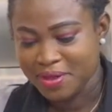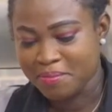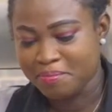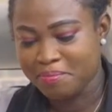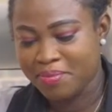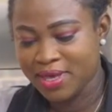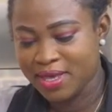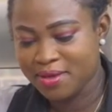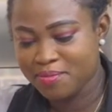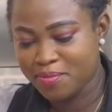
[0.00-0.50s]

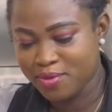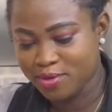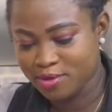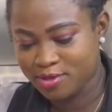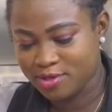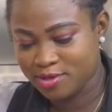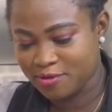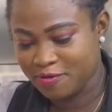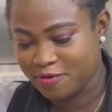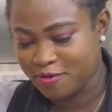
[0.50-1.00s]
big
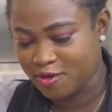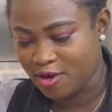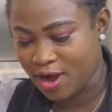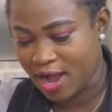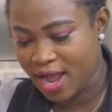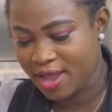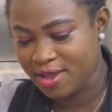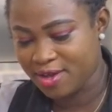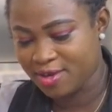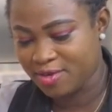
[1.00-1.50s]
boost for
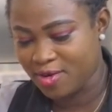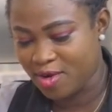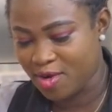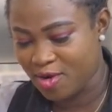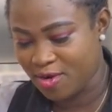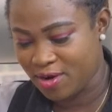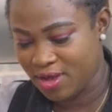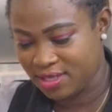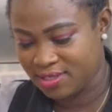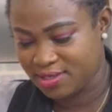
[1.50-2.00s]
iron
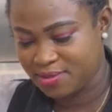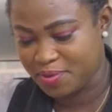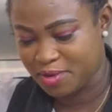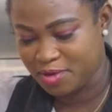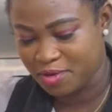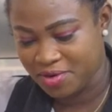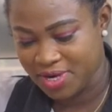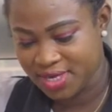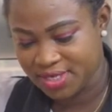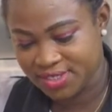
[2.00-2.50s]
ore
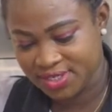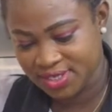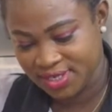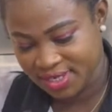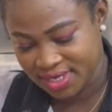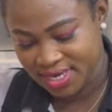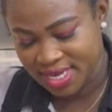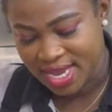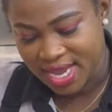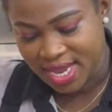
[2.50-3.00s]
exploration.
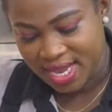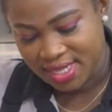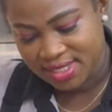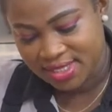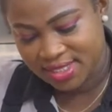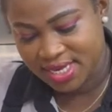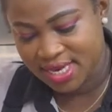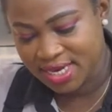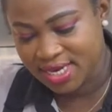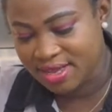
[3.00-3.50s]

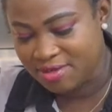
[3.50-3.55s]
10